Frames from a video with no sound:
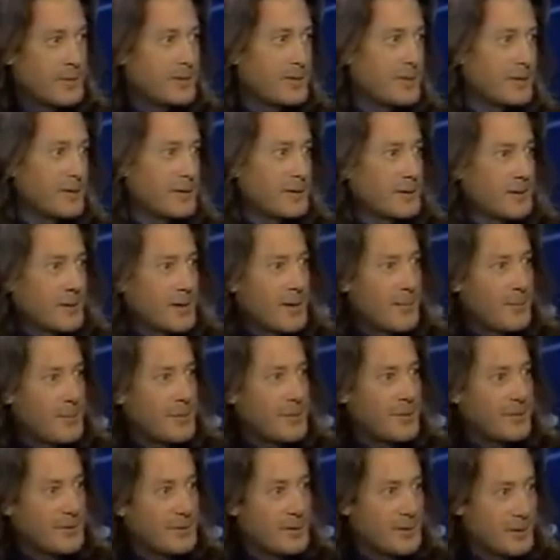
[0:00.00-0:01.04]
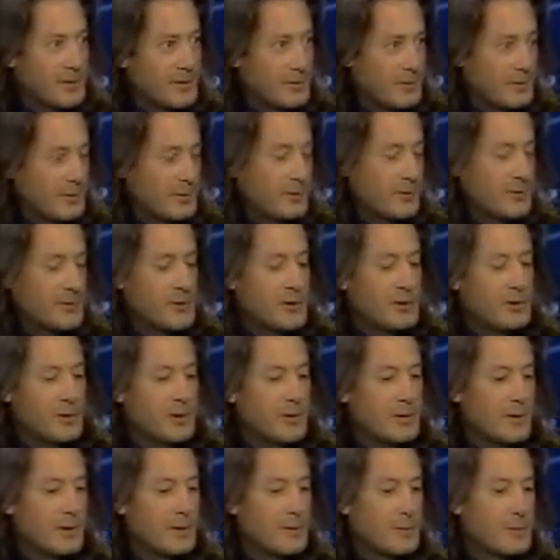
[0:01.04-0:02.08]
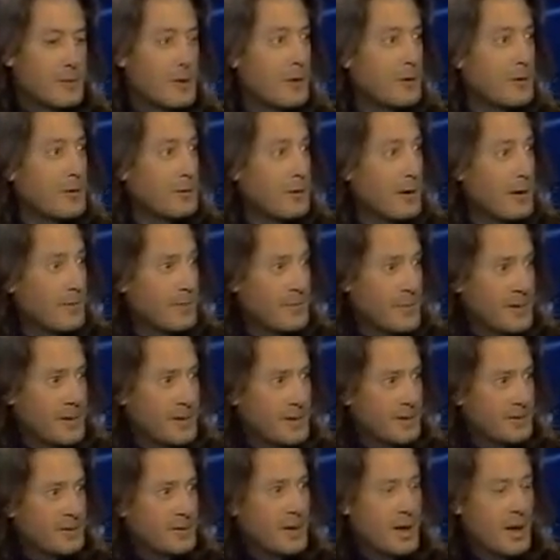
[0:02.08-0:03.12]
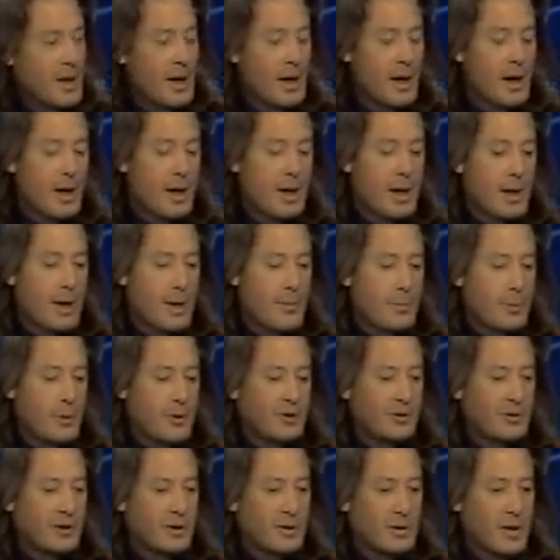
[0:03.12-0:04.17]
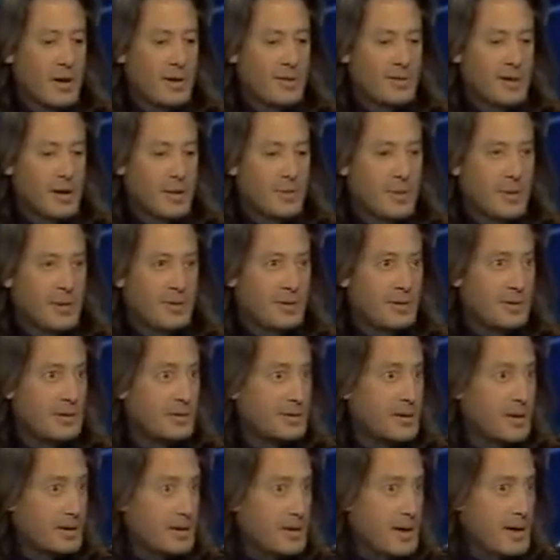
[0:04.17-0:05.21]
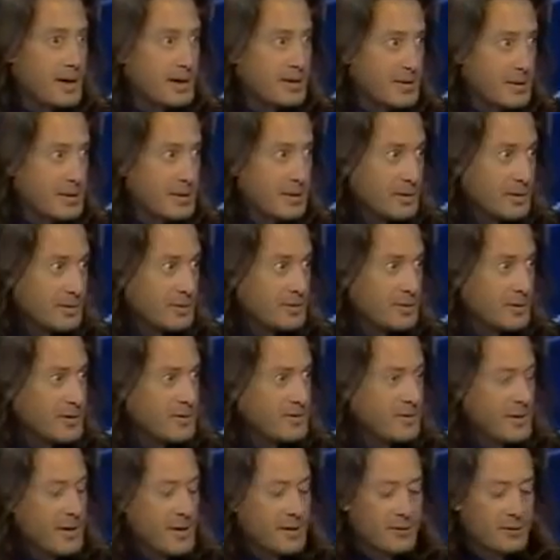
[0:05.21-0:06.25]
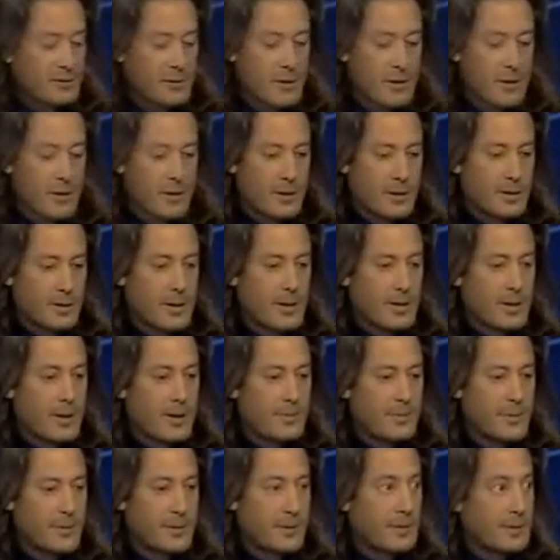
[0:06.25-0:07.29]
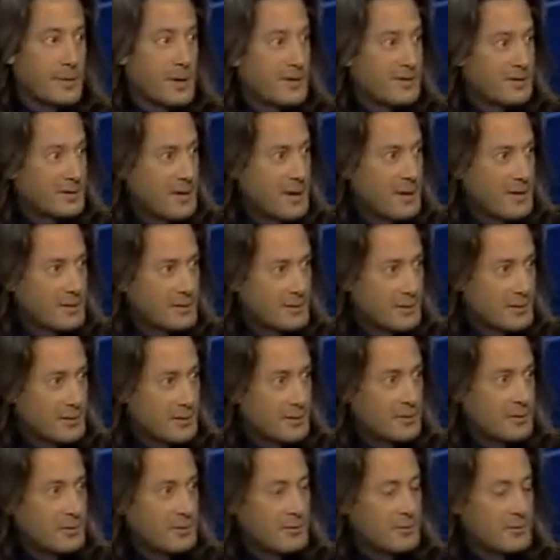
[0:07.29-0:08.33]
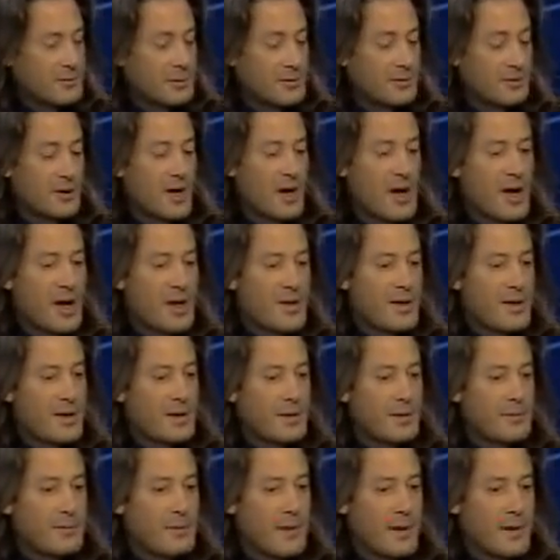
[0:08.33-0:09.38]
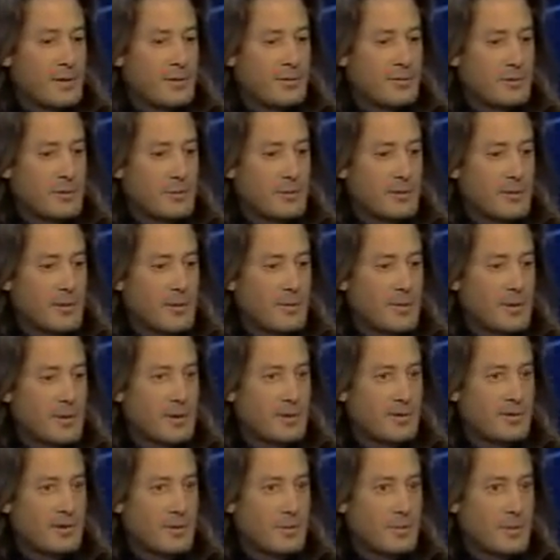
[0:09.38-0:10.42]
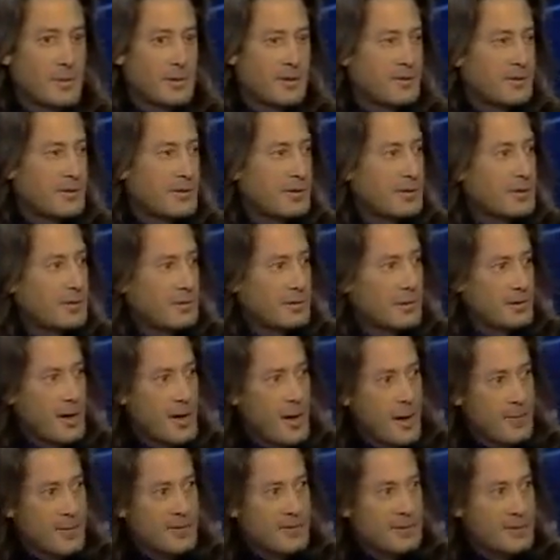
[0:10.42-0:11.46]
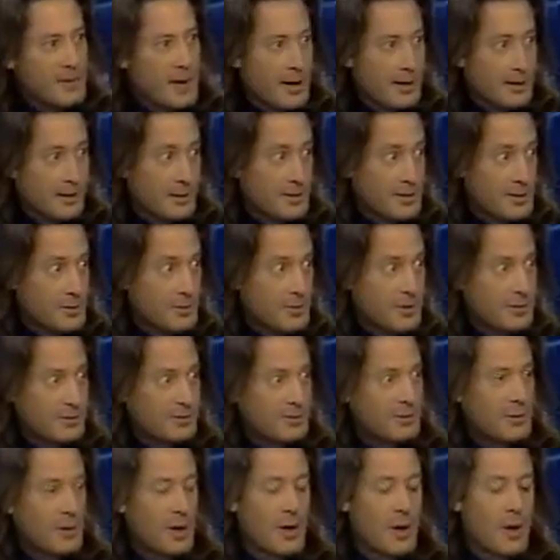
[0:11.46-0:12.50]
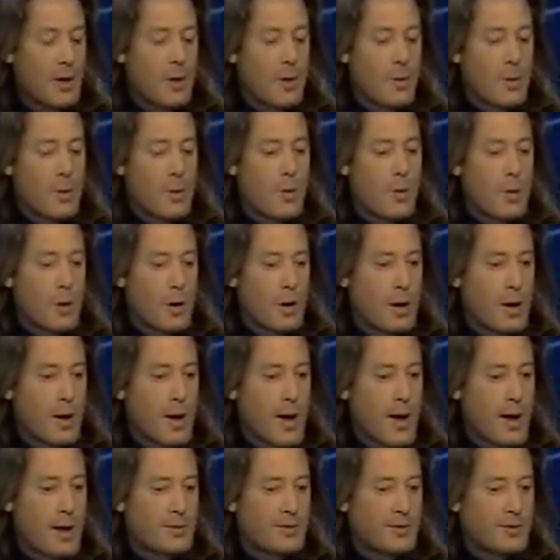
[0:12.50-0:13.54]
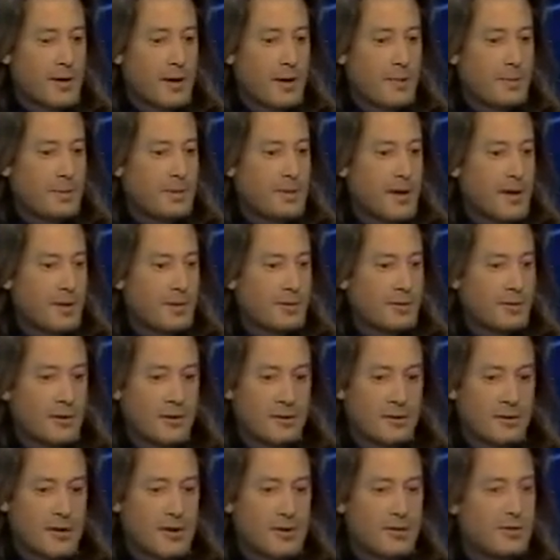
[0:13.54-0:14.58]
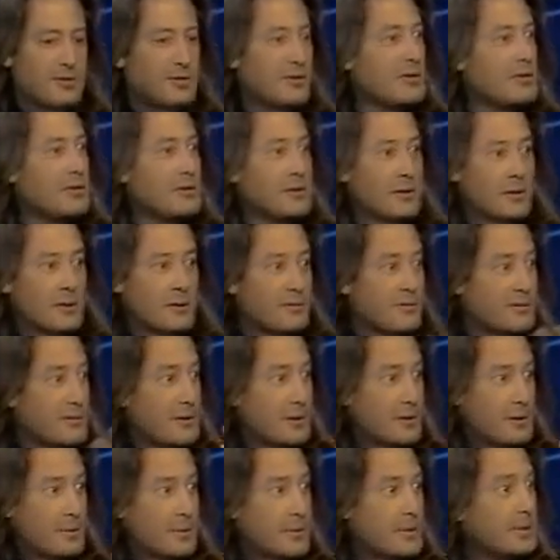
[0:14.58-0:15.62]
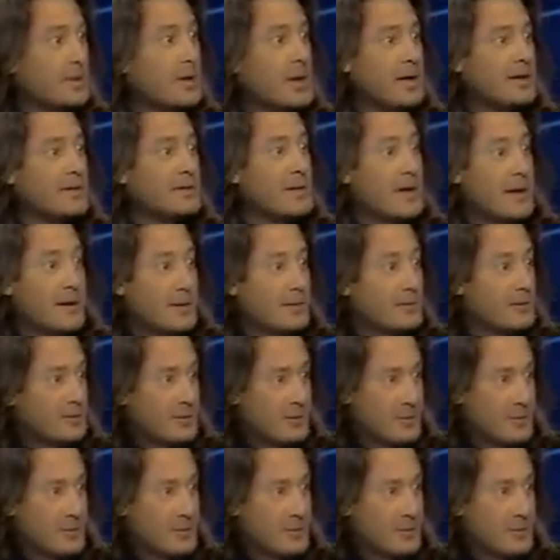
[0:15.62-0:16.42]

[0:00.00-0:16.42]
to the particular company's needs. Usually they're growth companies. We see a lot of companies in the technology industry, fast-growing, and a lot of companies in the life sciences industries. They can range from something as simplistic as a common stock issuance or as complex as a senior convertible debt